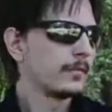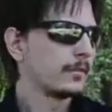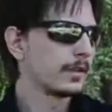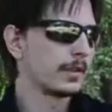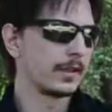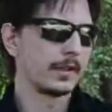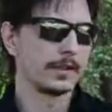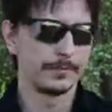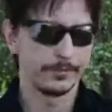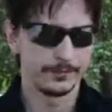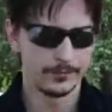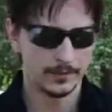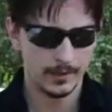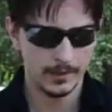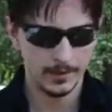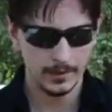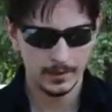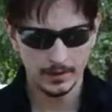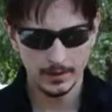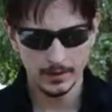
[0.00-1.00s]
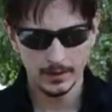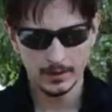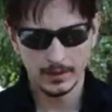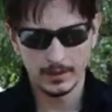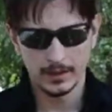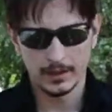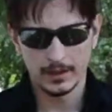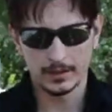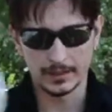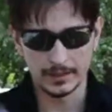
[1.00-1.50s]
Okay.
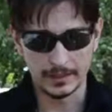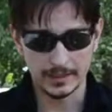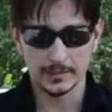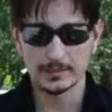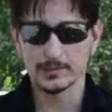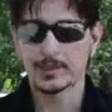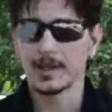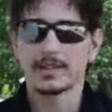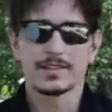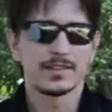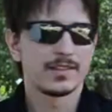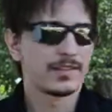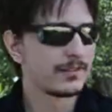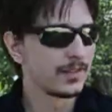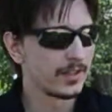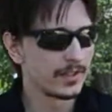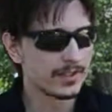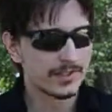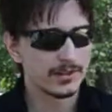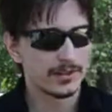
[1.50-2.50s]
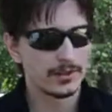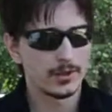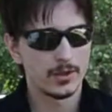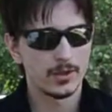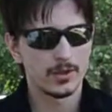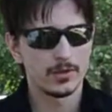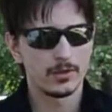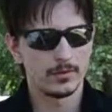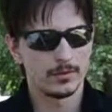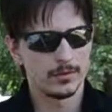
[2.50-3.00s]
Again, practice it very
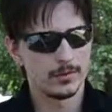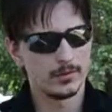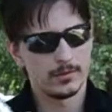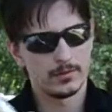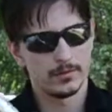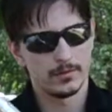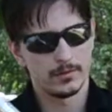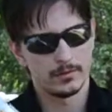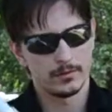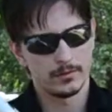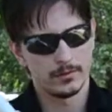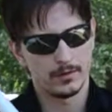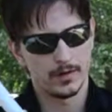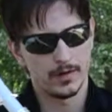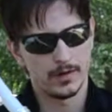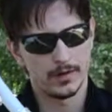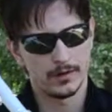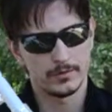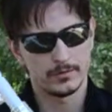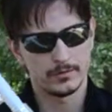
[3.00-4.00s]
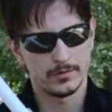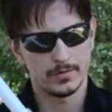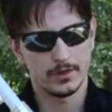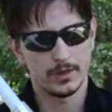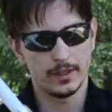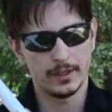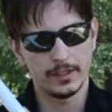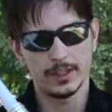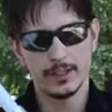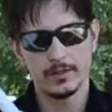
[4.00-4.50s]
slow. Try
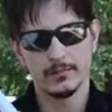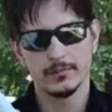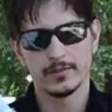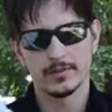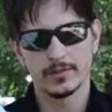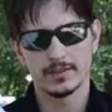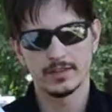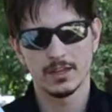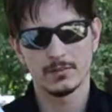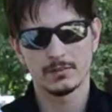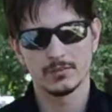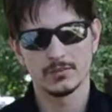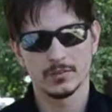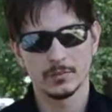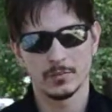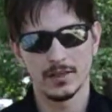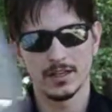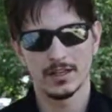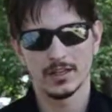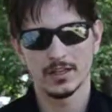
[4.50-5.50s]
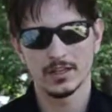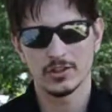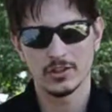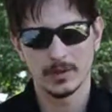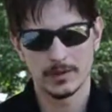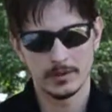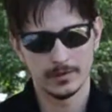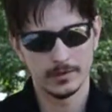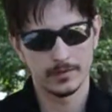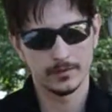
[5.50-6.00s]
to keep the sabers from hitting each
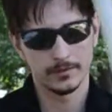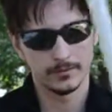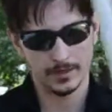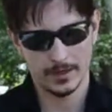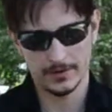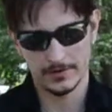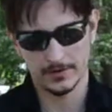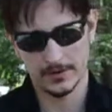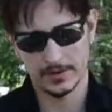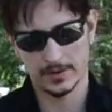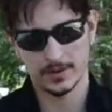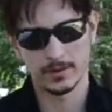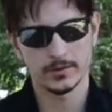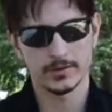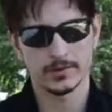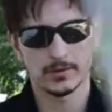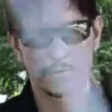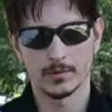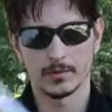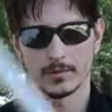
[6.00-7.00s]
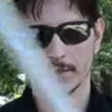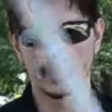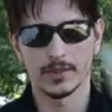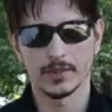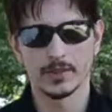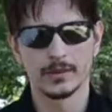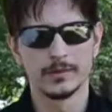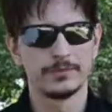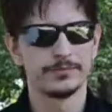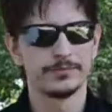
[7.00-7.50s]
other, either the hilts or the blade.